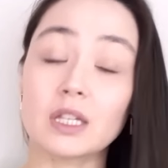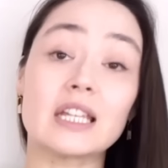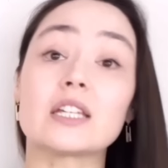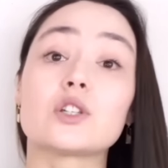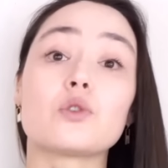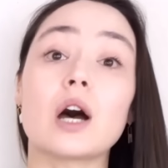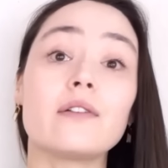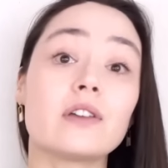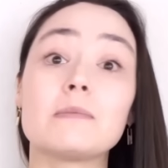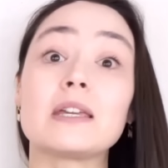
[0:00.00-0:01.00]
is
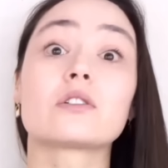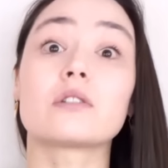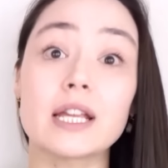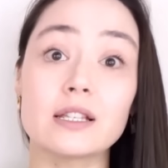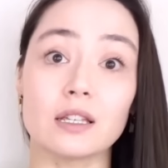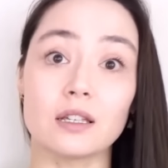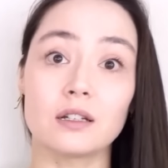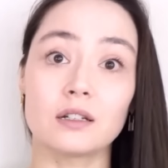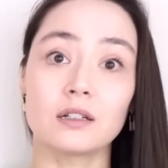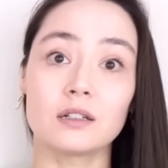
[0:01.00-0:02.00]
driving me crazy.
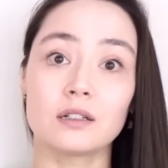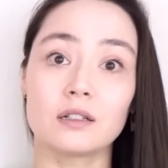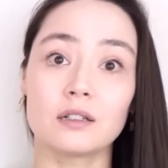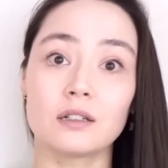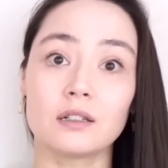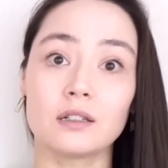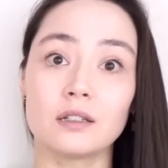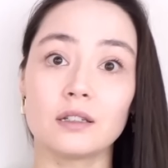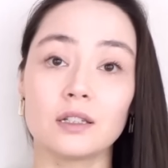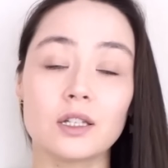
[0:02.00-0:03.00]

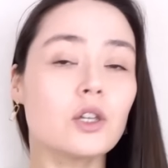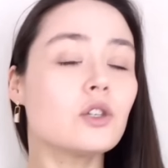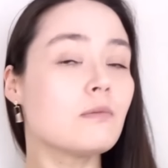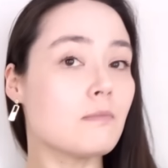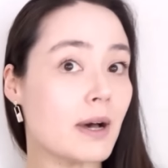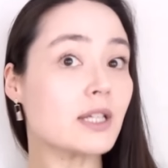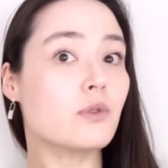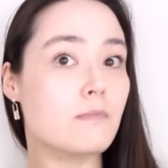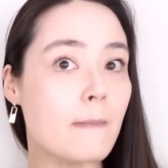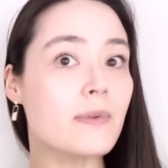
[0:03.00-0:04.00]
You must
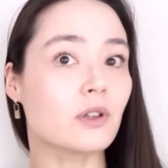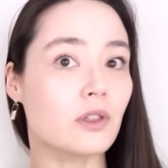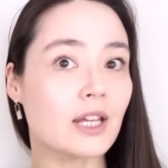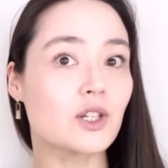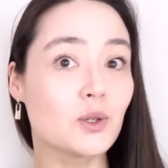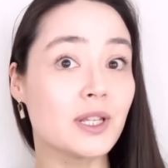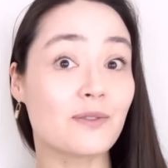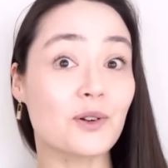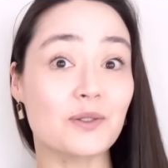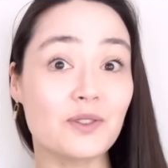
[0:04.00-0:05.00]
remember to thank Julie
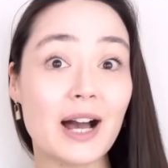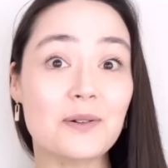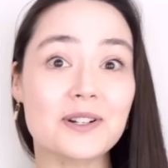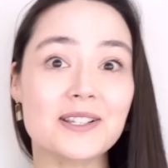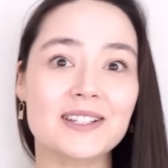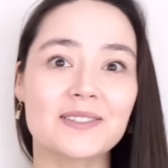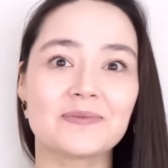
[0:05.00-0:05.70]
for the flowers.